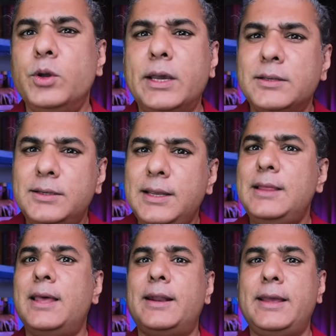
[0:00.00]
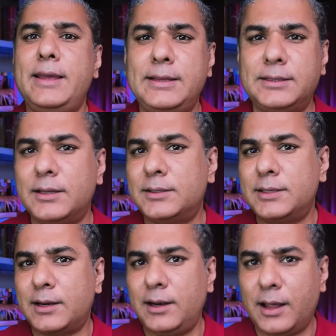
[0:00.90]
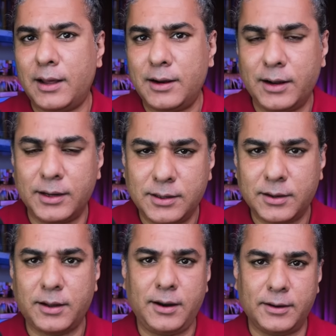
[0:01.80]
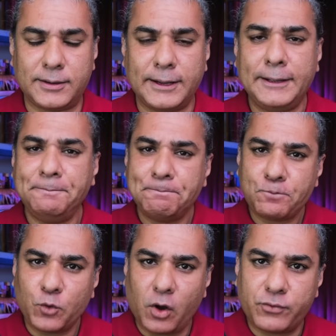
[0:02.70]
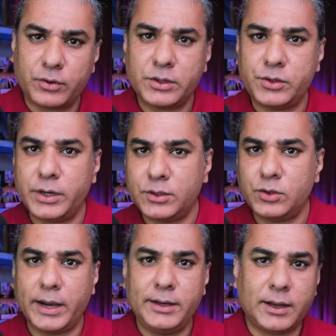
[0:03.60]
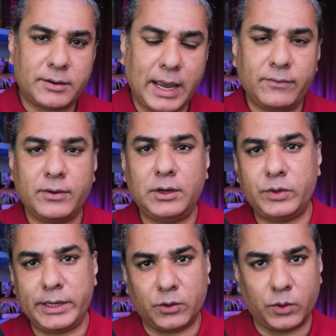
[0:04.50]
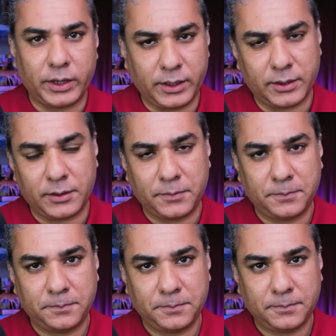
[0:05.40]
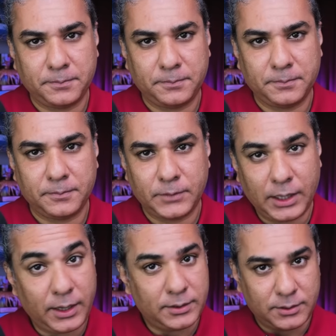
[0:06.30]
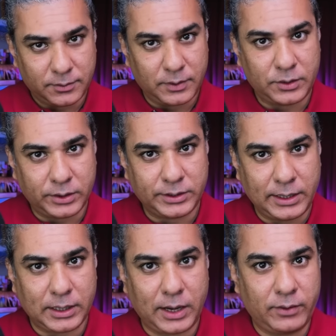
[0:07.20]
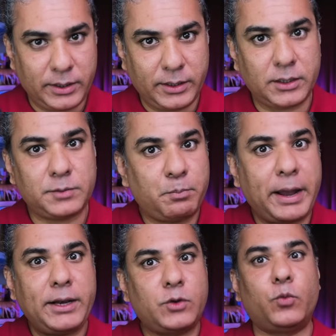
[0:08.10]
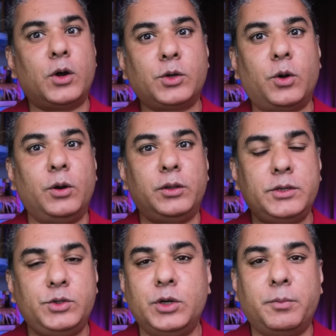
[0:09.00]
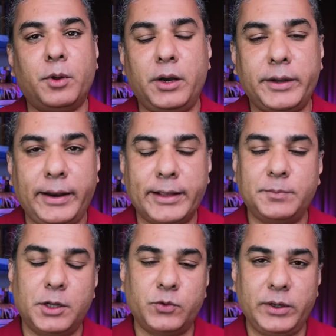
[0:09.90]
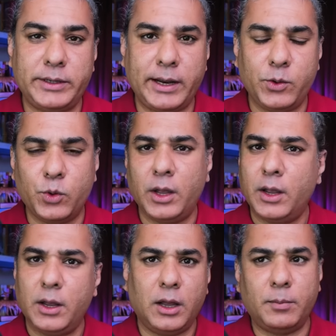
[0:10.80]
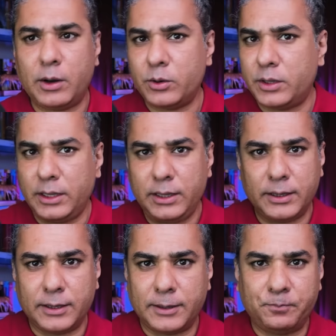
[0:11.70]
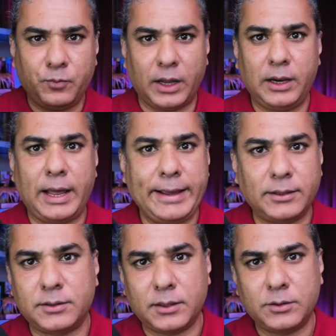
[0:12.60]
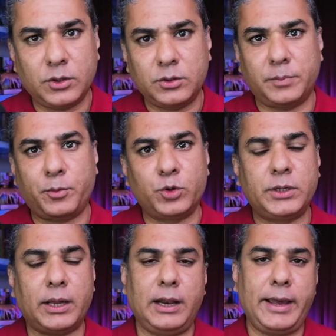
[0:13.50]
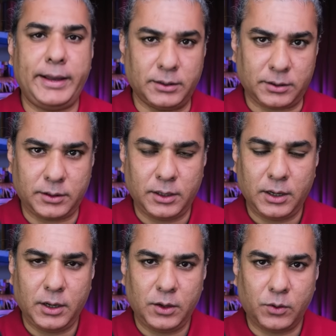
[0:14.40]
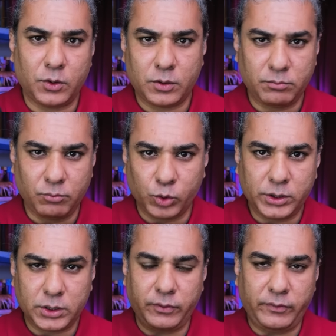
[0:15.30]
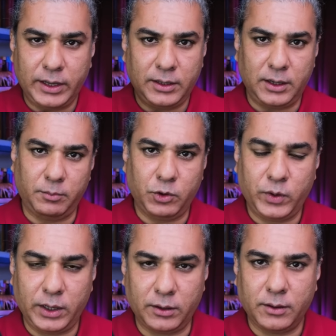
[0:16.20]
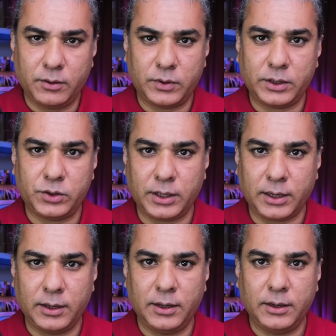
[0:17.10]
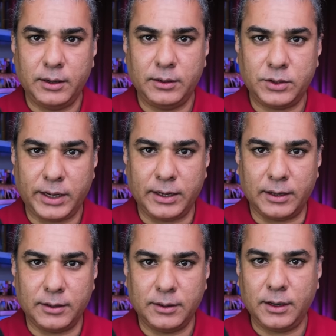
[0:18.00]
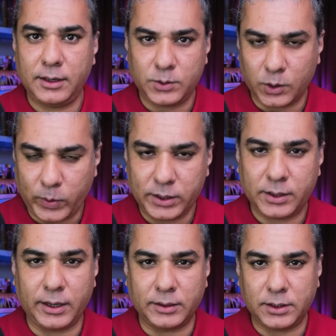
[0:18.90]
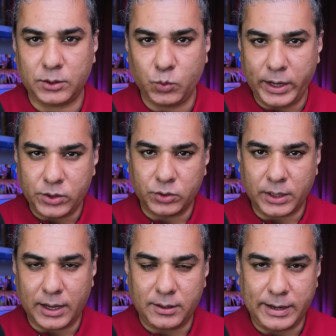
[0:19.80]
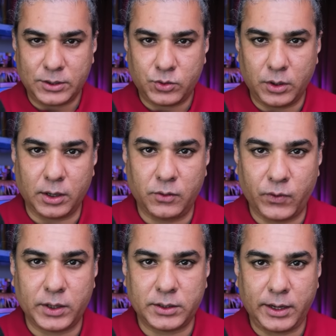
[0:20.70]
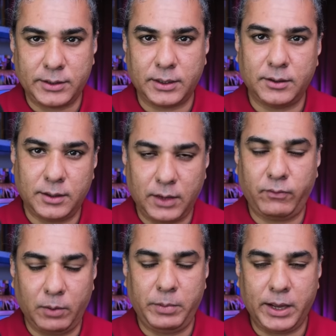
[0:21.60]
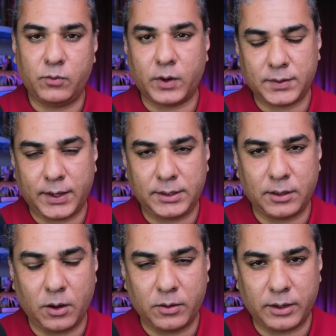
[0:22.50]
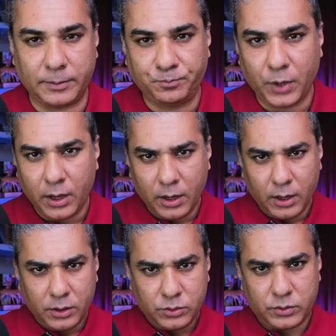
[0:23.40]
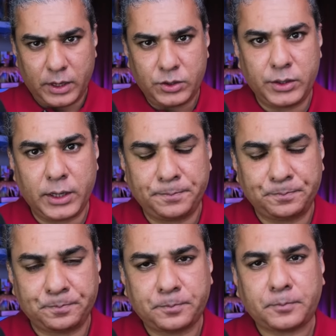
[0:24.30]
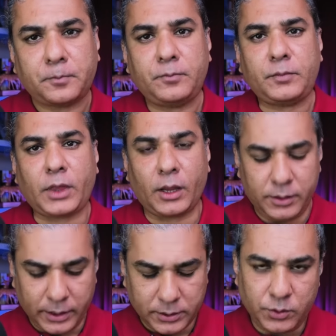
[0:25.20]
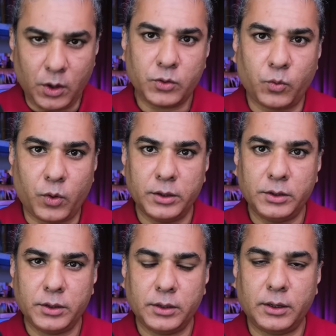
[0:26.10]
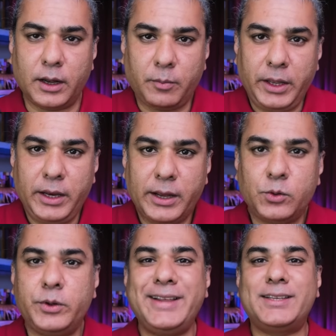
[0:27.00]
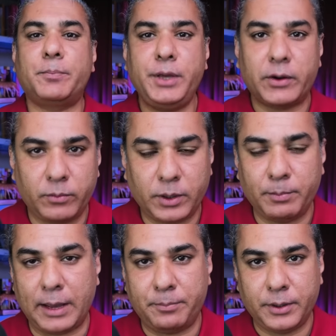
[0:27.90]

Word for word: can see there is a subtle undercurrent of Russia China rivalry over here. There is Russia China rivalry, despite what all the geopolitical experts will tell you about the uh, alliance, so supposed alliance, or modus vivendi between Russia and China. That is not quite the case. The two nations are natural adversaries and they will be adversaries in the long run. So Russia does not want Armenia to disappear from the map.